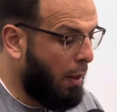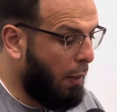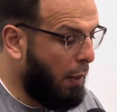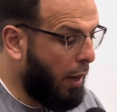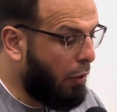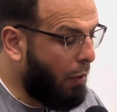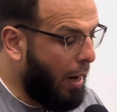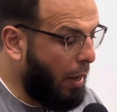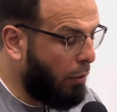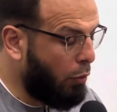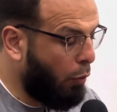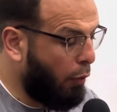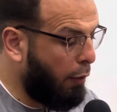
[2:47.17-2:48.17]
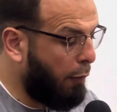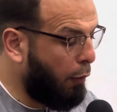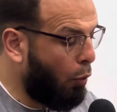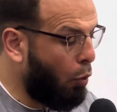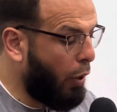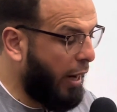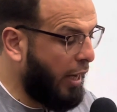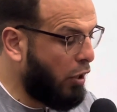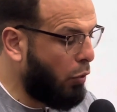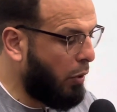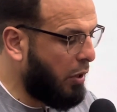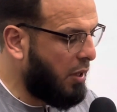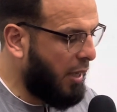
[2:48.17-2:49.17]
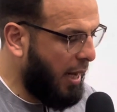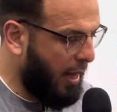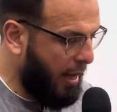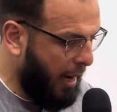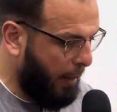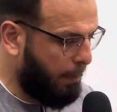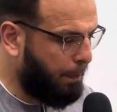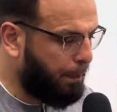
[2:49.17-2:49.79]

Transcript: the ground or the floor as you are saying that.